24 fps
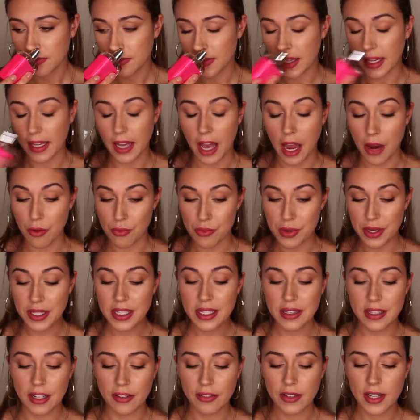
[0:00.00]
Like, I
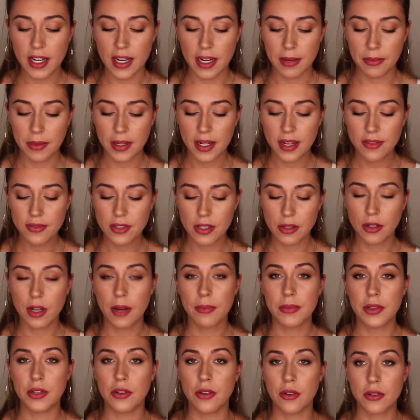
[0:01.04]
really love it, and I'm gonna have to look
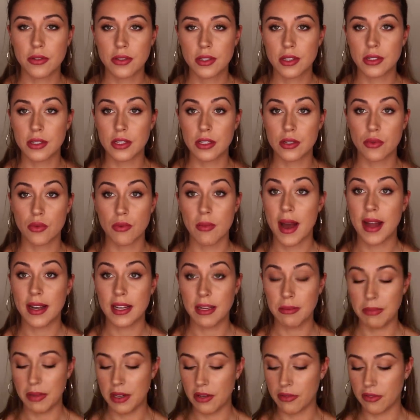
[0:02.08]
up the notes because it's
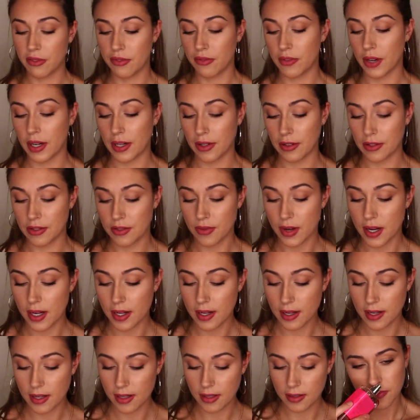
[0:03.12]
reminding me of a fragrance right
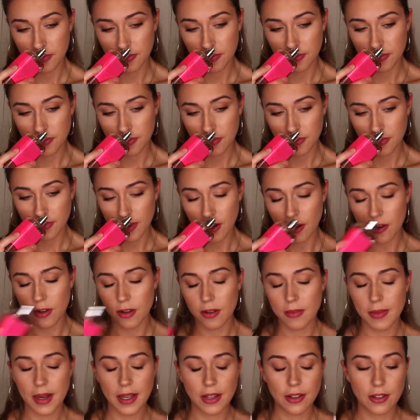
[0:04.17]
now.
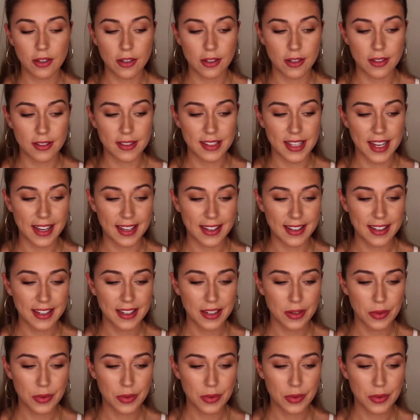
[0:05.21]
Oh my god, like,